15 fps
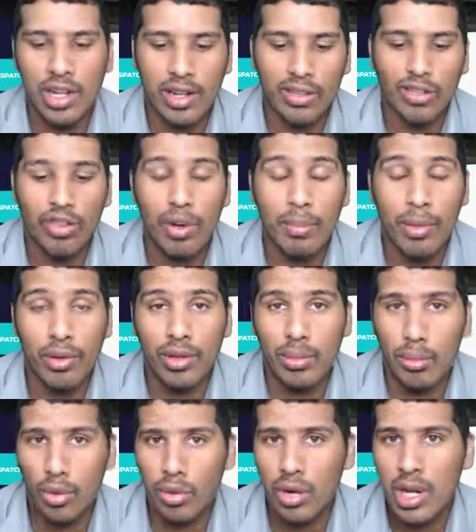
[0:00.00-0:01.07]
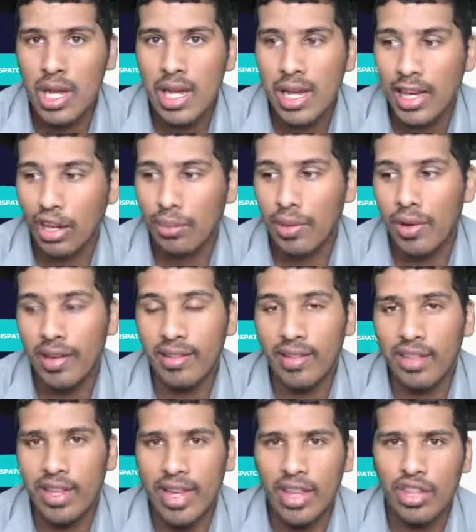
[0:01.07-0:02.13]
as you start building more experience
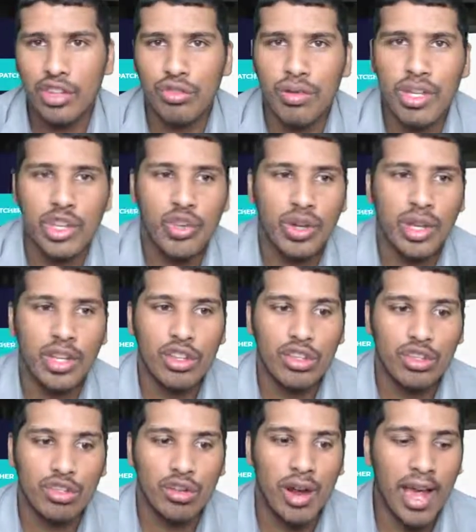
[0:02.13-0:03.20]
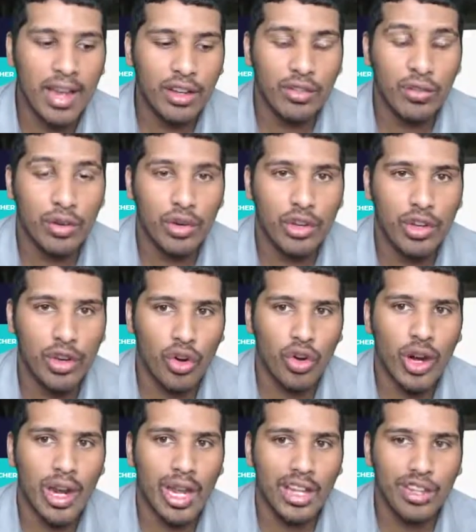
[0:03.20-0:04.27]
in the industry, you can transfer
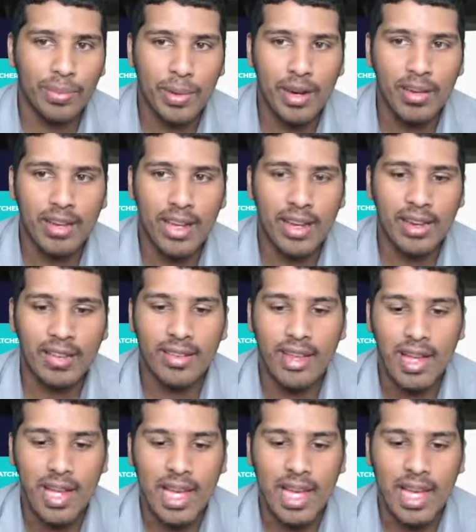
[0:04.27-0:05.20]
your experience